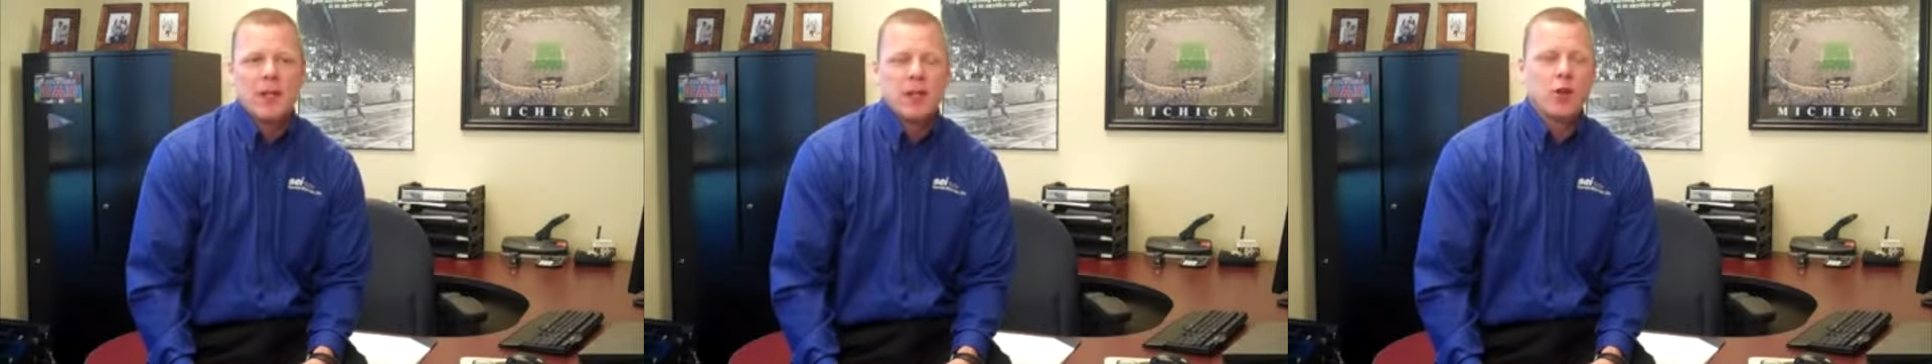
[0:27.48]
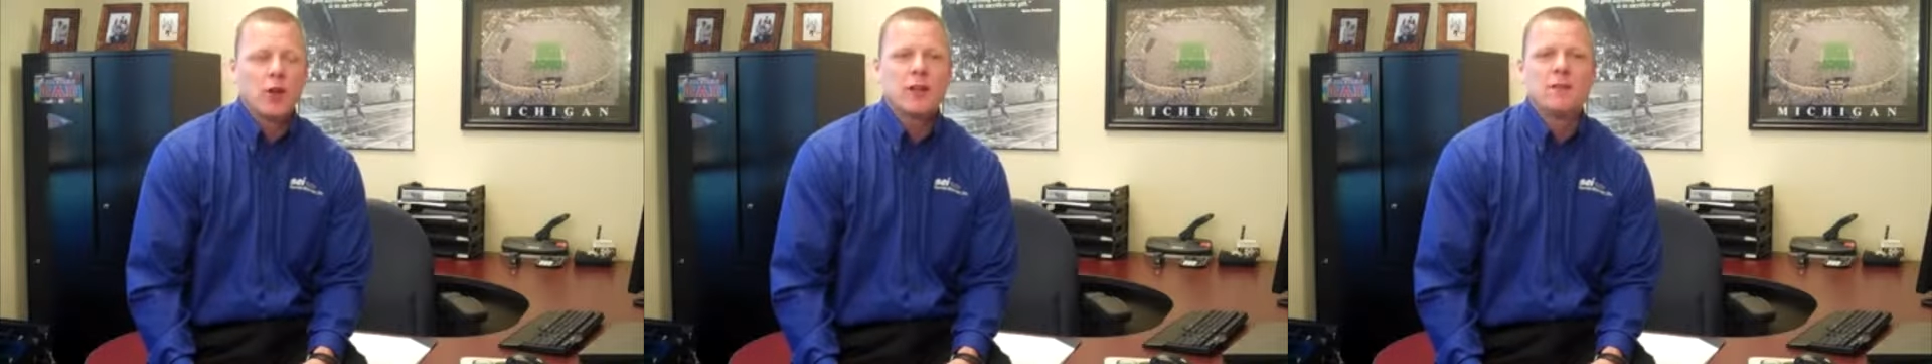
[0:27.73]

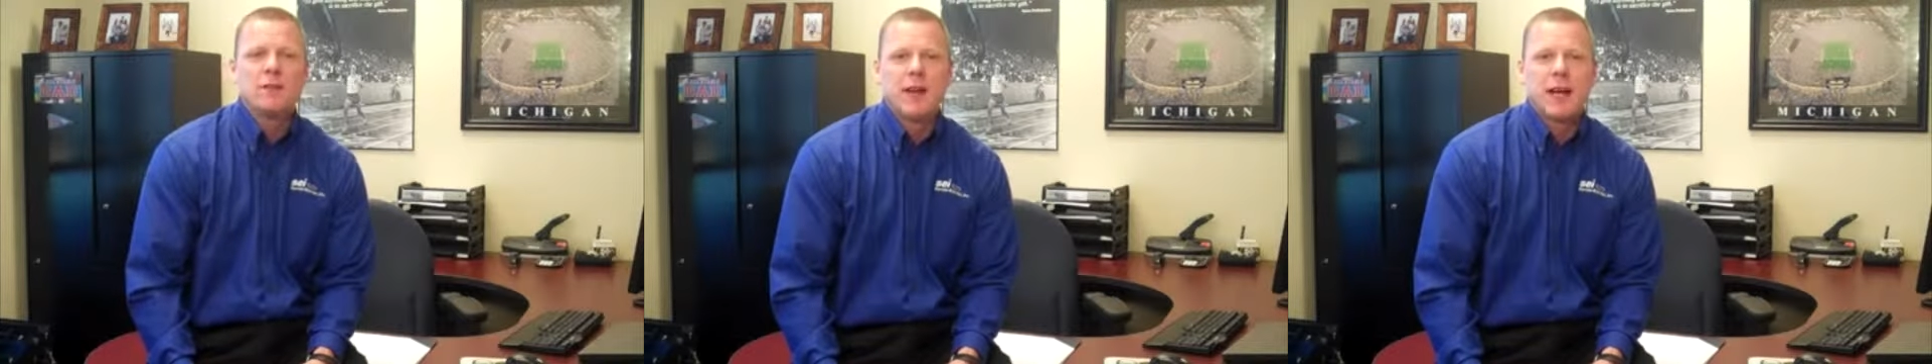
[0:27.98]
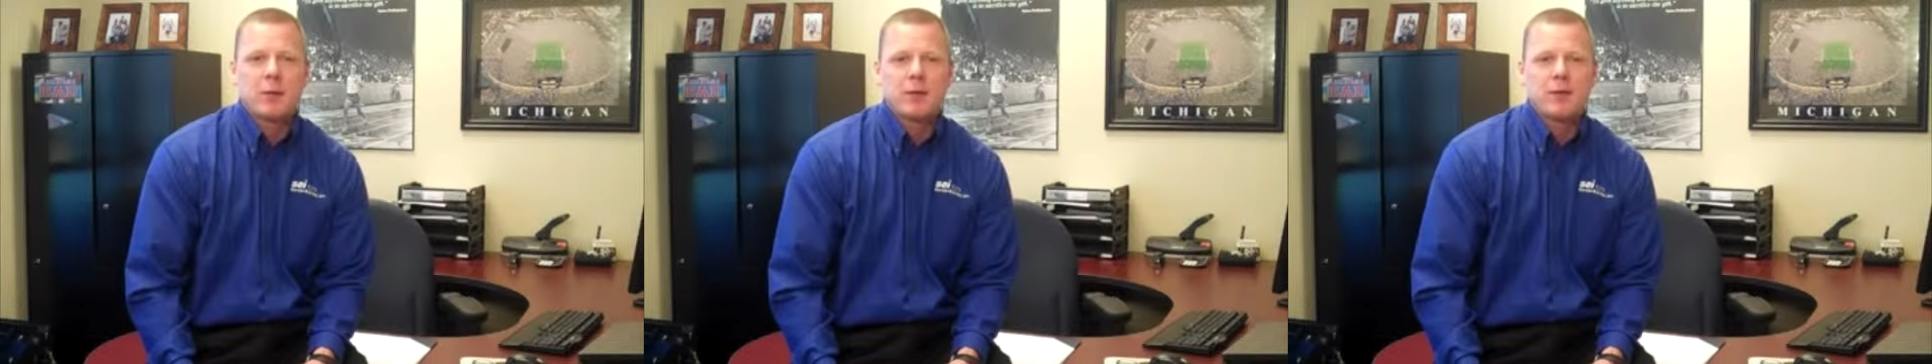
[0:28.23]
In order to
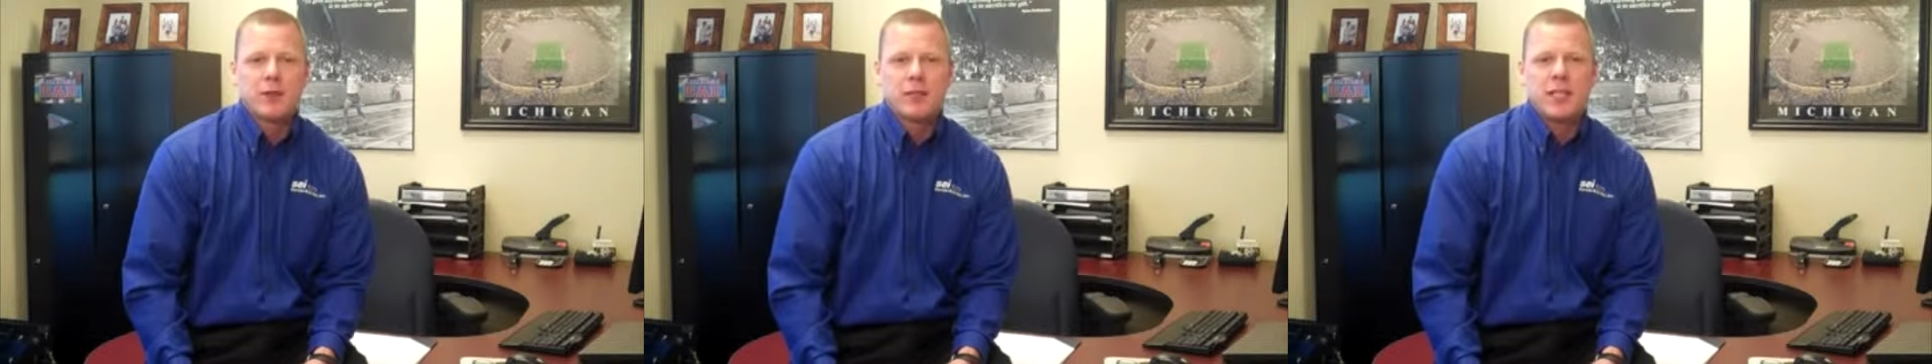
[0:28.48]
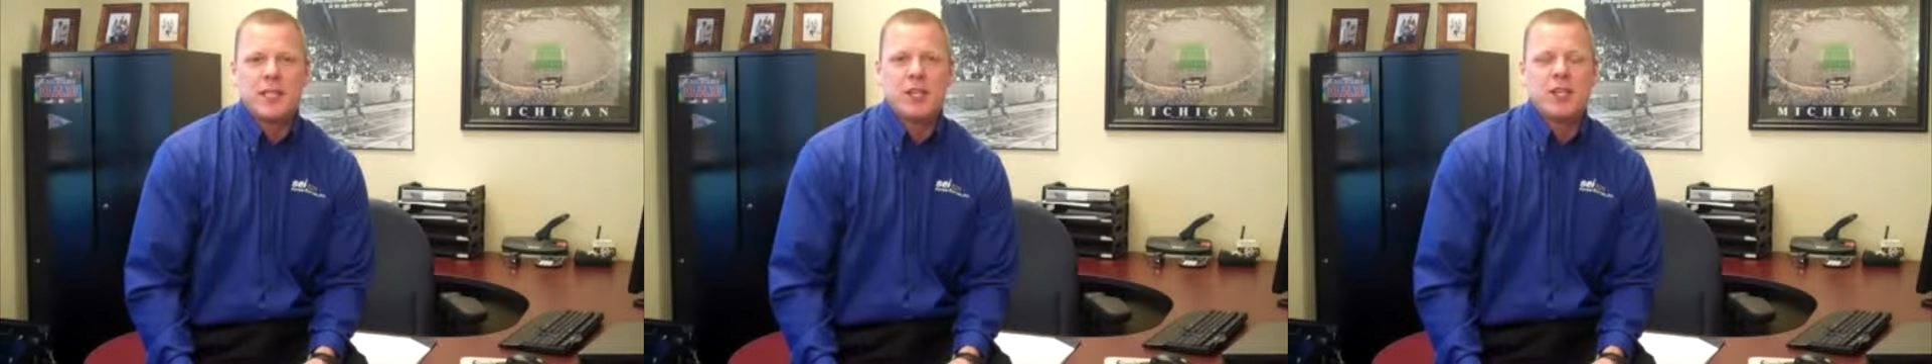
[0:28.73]
develop, the
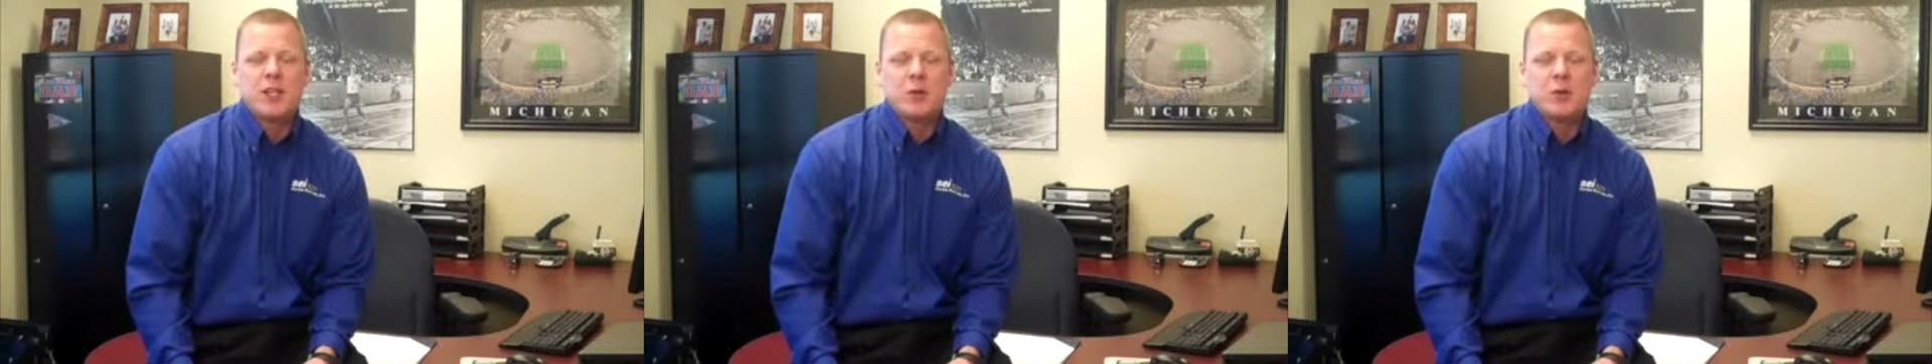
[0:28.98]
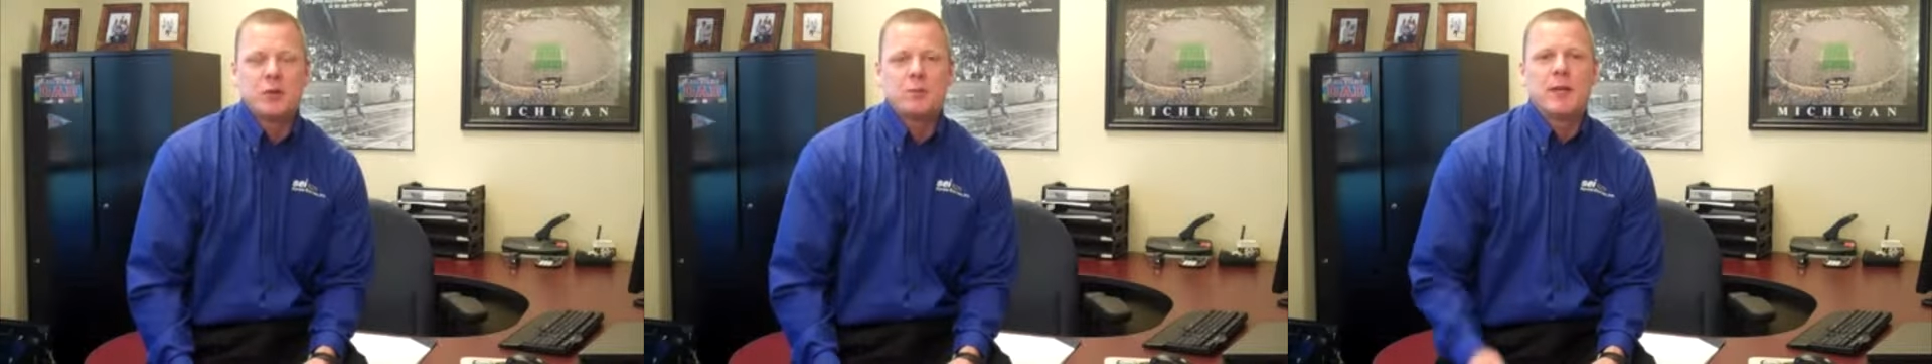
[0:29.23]
first thing you need
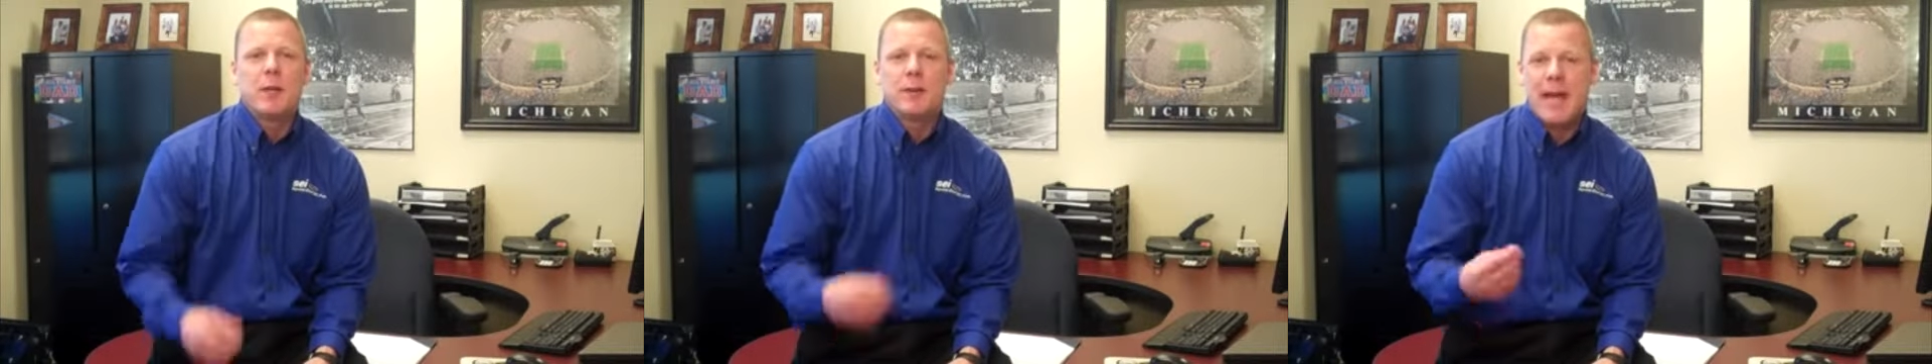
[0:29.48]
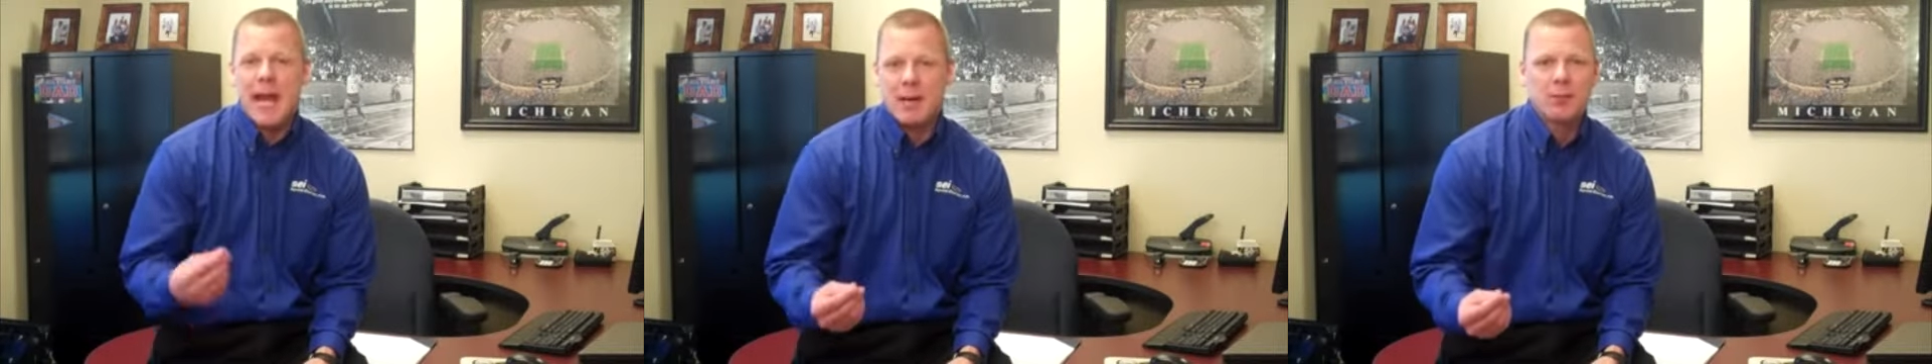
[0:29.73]
to do is
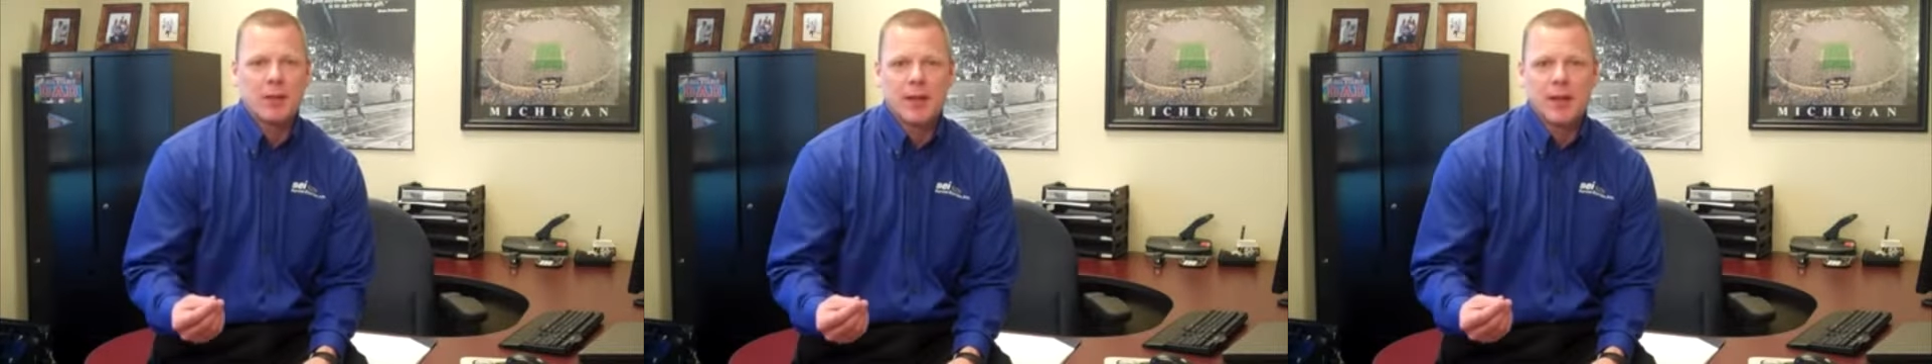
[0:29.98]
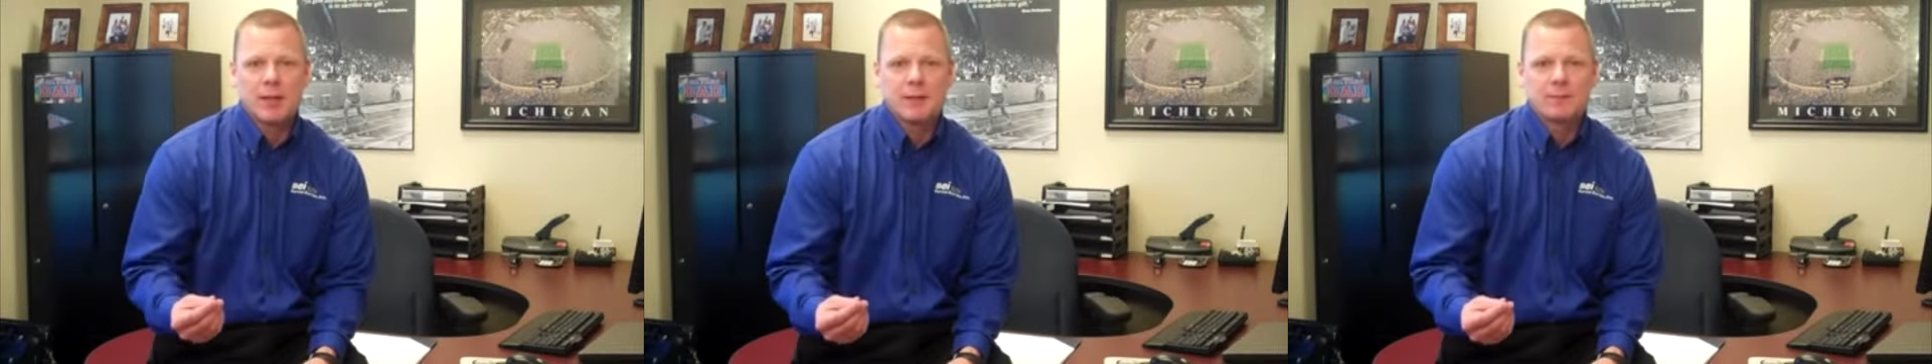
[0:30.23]
become an A
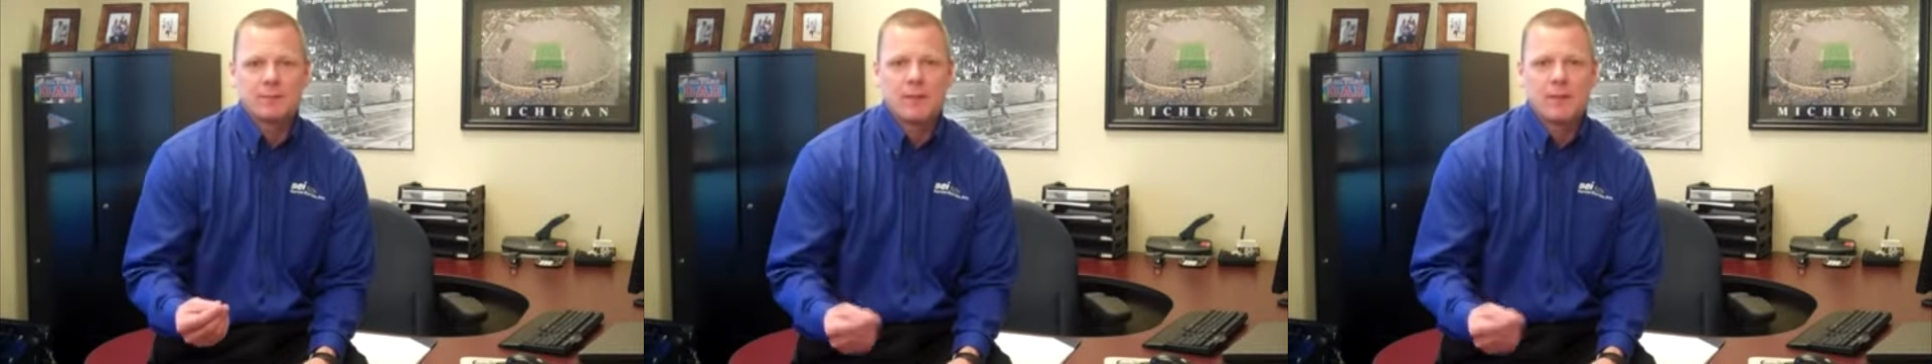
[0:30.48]
player.